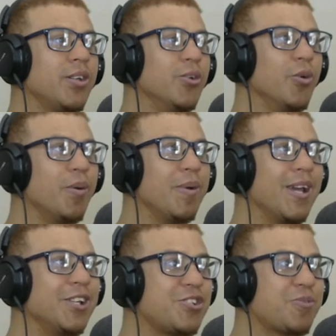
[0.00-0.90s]

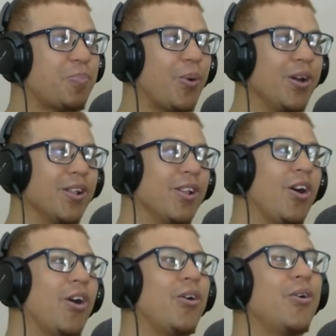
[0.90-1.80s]
UMA spoil.
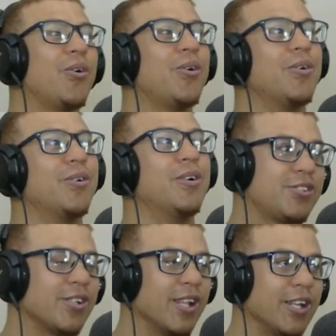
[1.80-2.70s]
Oh,
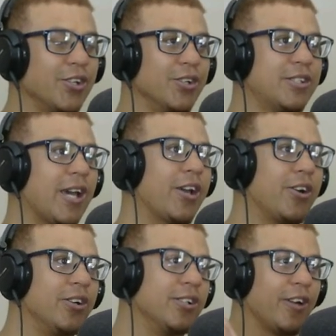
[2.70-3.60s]
so they do take
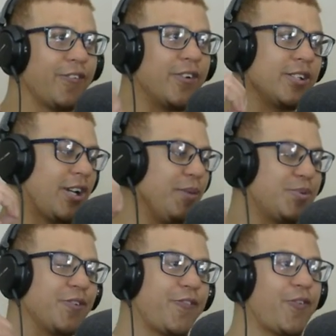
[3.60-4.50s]
on different
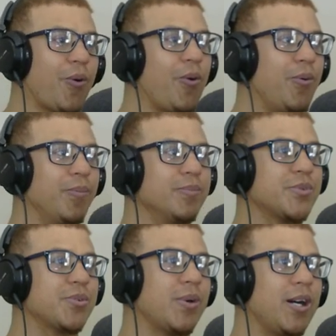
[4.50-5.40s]
types of
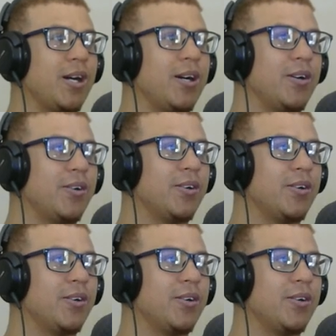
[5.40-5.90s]
forms. Wow.